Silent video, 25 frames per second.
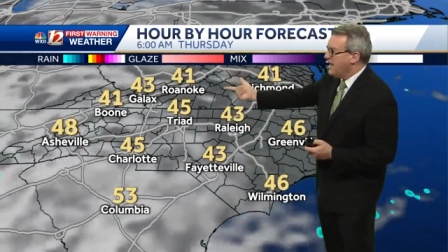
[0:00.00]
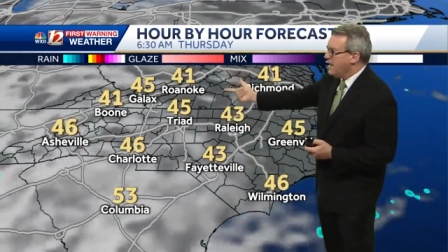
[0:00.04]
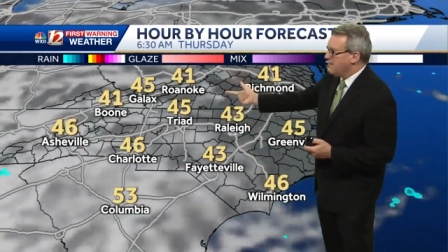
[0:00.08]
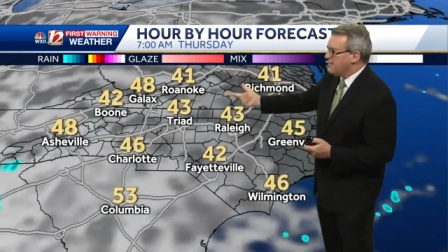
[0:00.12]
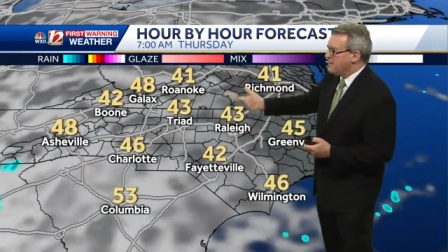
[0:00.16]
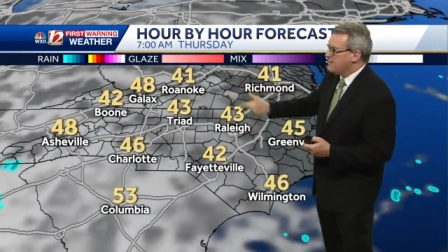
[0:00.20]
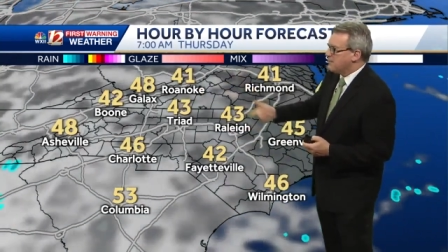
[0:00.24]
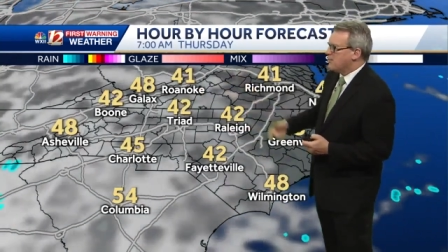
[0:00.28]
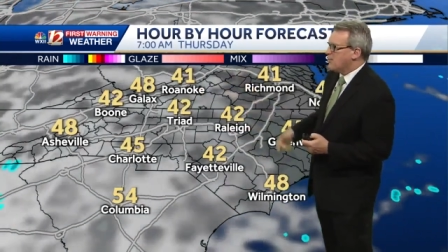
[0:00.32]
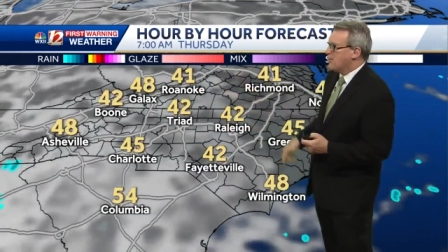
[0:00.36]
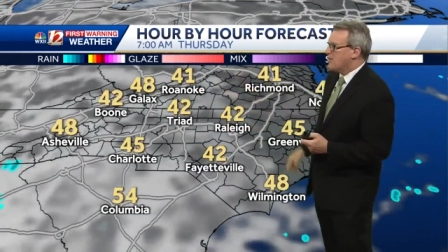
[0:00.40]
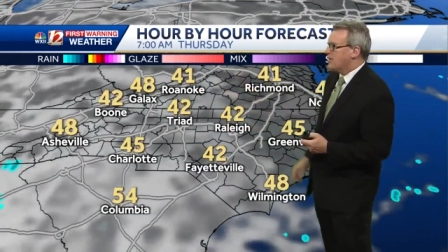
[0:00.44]

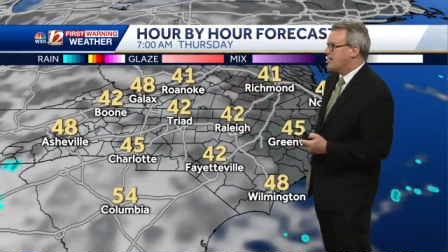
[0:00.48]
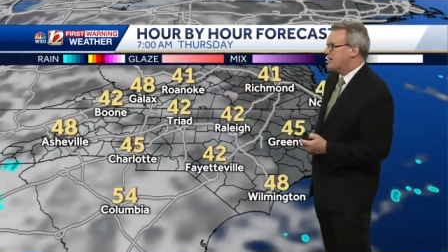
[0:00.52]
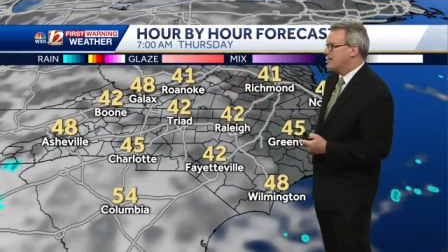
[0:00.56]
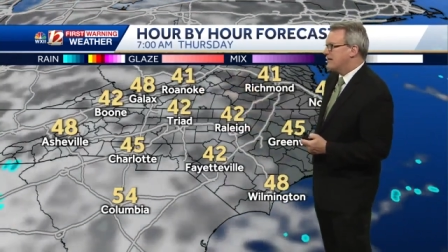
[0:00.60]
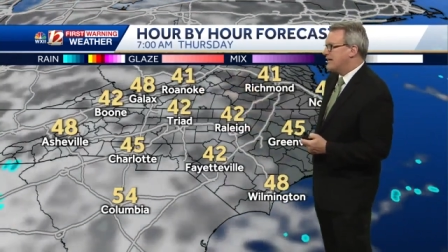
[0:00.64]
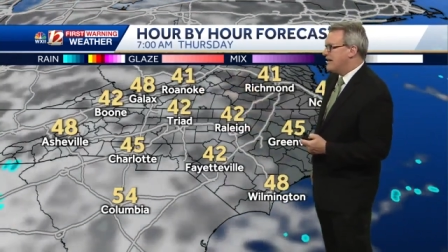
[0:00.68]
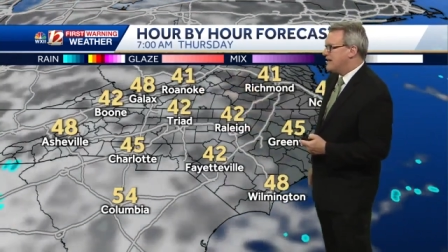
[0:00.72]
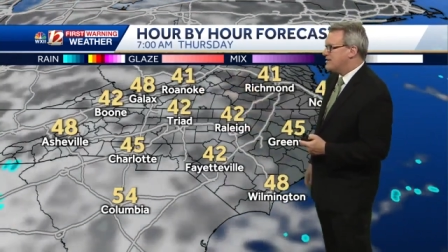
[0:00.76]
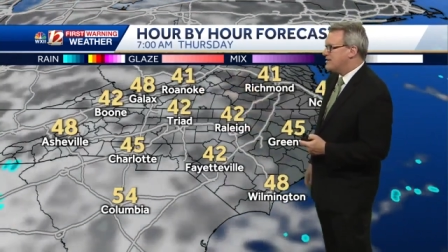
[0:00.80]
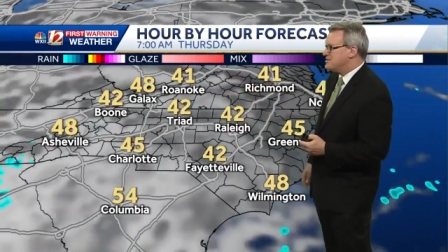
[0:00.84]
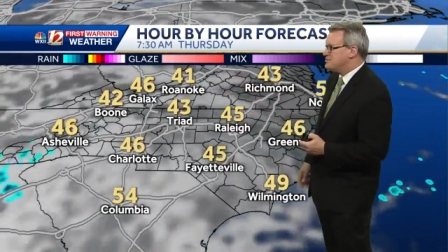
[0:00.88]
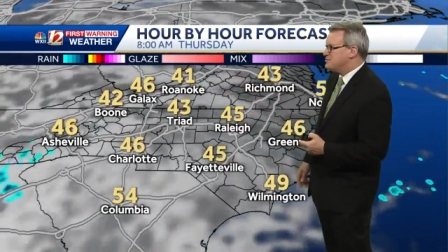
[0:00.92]
but more
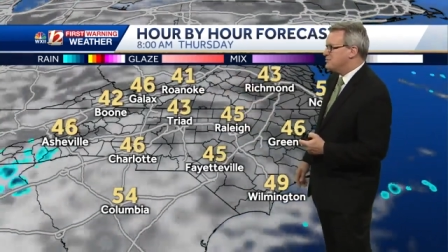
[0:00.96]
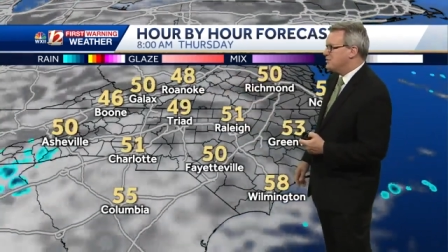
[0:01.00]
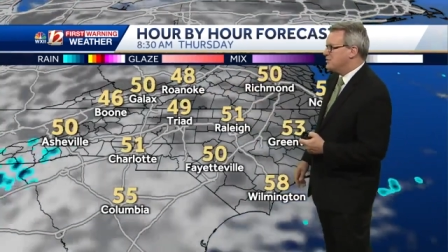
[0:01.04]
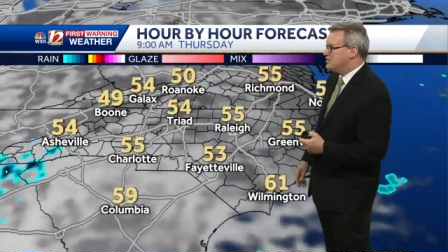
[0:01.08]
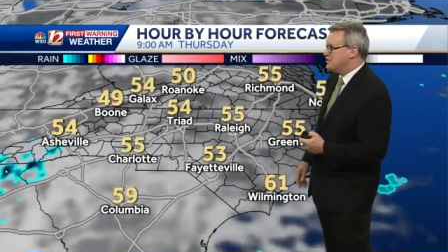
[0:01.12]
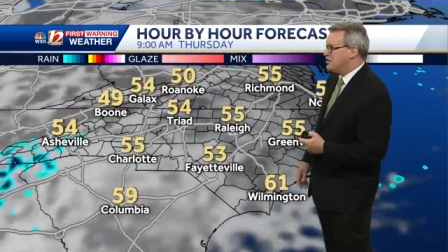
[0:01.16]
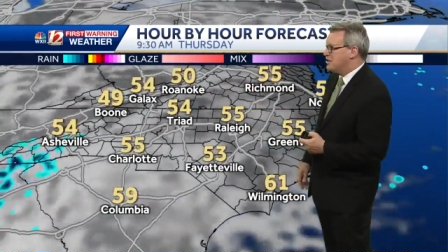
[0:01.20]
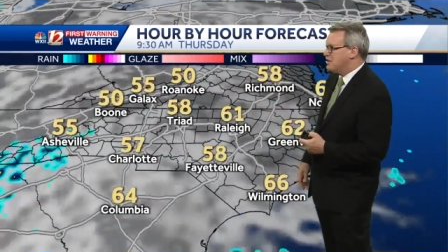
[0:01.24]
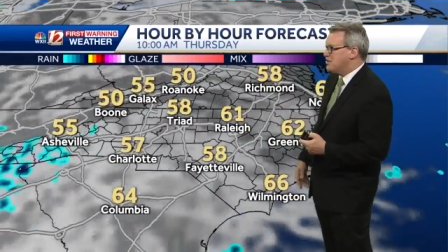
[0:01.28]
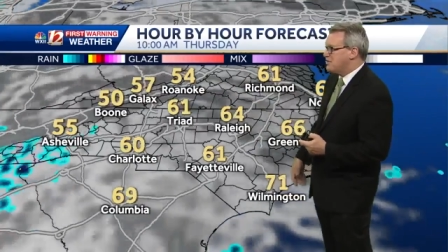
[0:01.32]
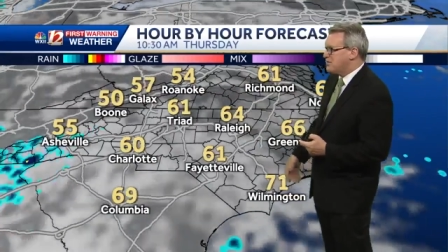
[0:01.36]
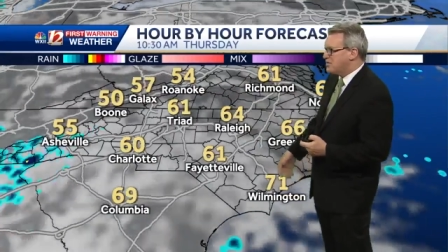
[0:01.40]
clouds move
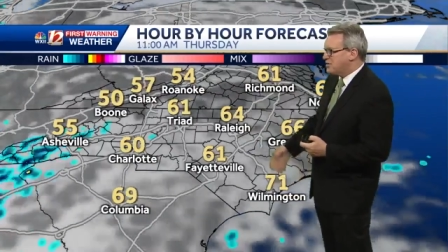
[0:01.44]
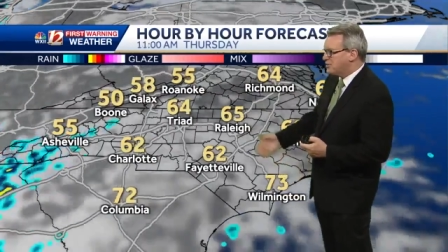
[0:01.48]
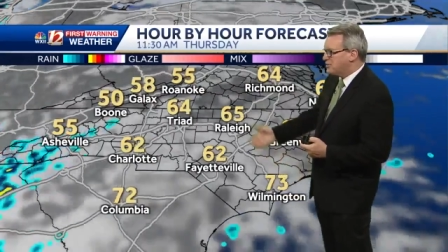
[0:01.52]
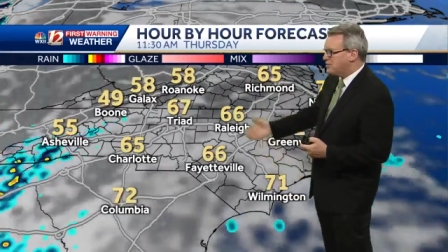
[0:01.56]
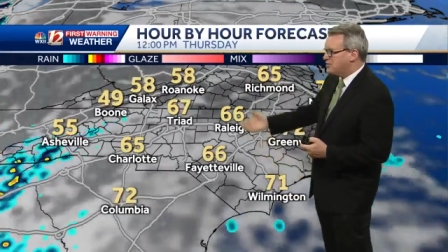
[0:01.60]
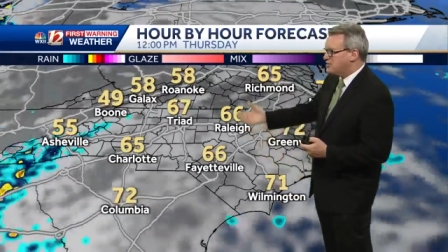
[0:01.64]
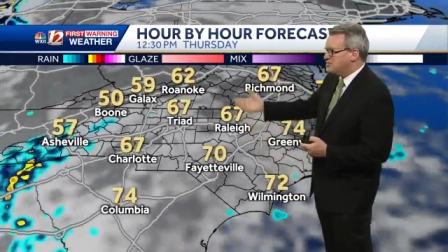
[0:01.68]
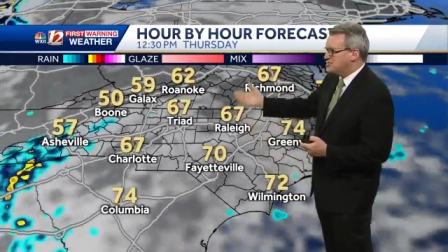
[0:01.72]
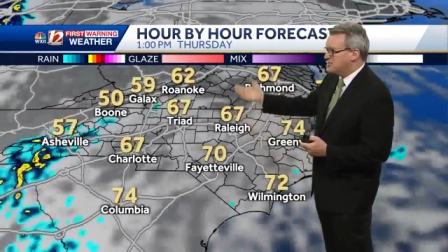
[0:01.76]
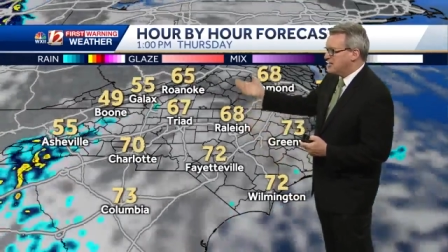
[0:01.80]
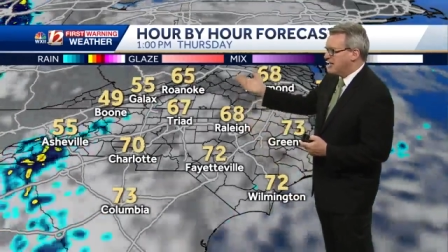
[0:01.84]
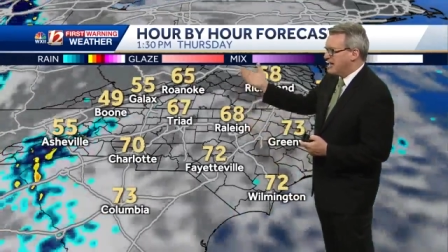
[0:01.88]
in
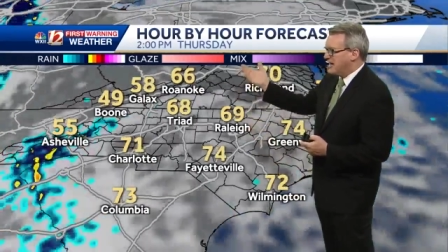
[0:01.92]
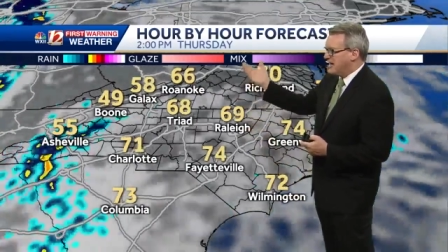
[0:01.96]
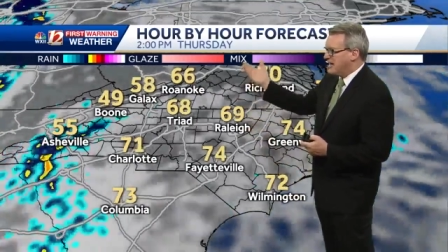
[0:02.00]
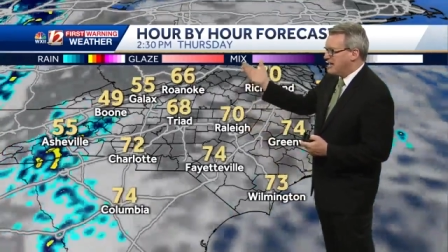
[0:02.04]
Thursday